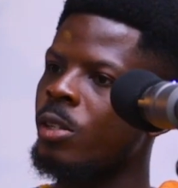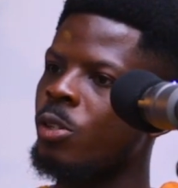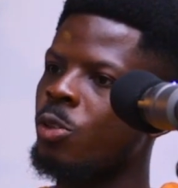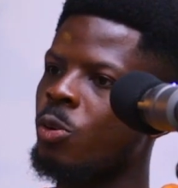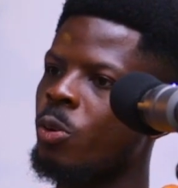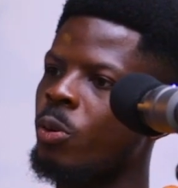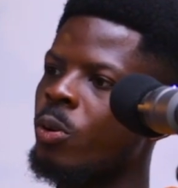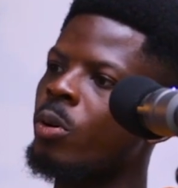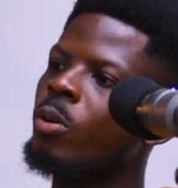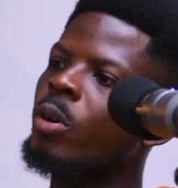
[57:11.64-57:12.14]

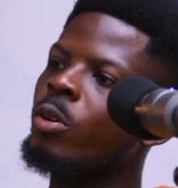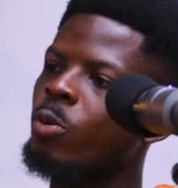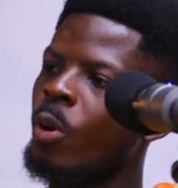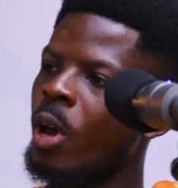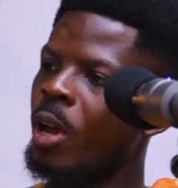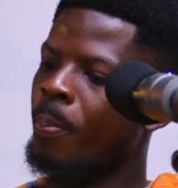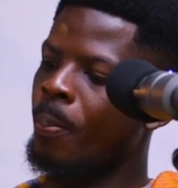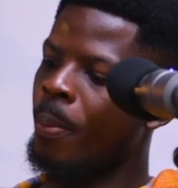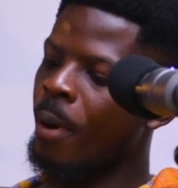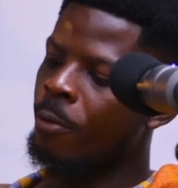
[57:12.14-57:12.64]
So
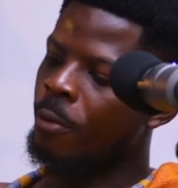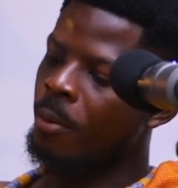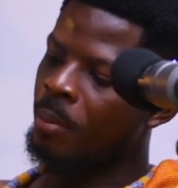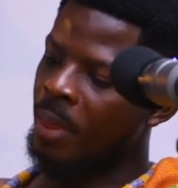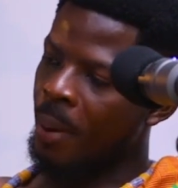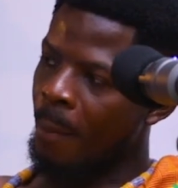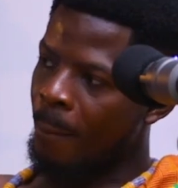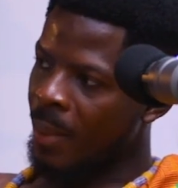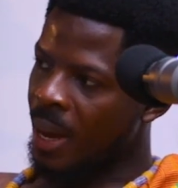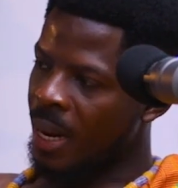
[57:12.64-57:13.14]
apart from
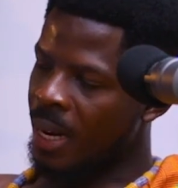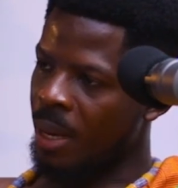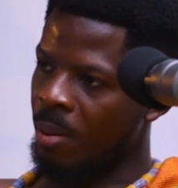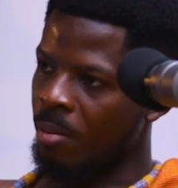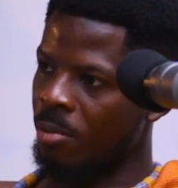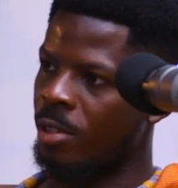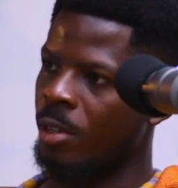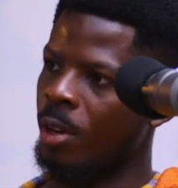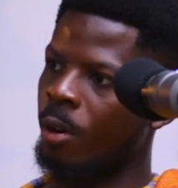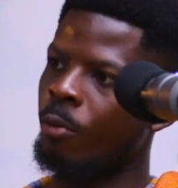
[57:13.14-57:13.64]
the man
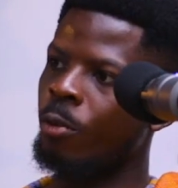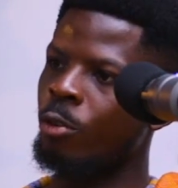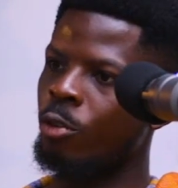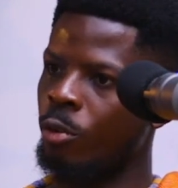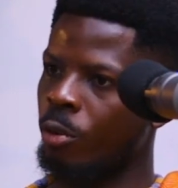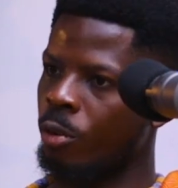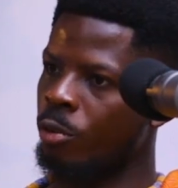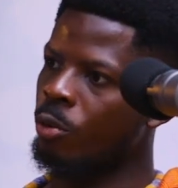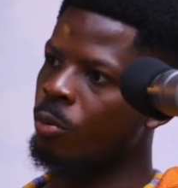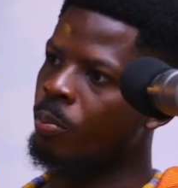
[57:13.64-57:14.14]
himself, you should
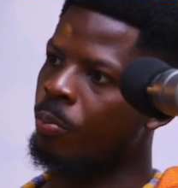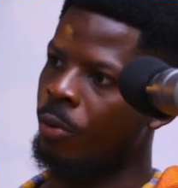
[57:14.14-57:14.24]
also pray.